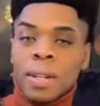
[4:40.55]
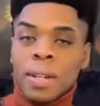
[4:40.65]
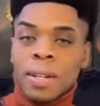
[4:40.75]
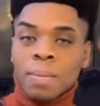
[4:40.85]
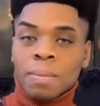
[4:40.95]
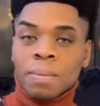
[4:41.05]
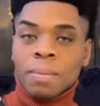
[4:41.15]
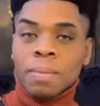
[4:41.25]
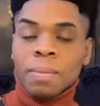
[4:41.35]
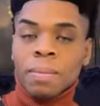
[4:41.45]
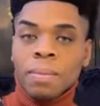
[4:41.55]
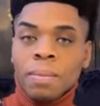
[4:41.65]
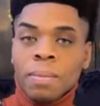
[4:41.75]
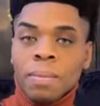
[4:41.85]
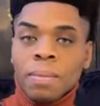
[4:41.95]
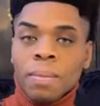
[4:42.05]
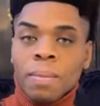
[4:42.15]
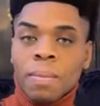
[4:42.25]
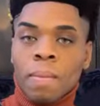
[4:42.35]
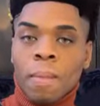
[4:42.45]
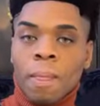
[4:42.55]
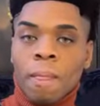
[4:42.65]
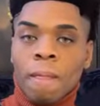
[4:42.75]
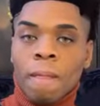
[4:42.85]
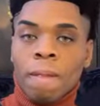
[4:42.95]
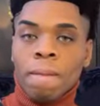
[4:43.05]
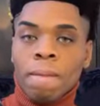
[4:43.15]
[no speech]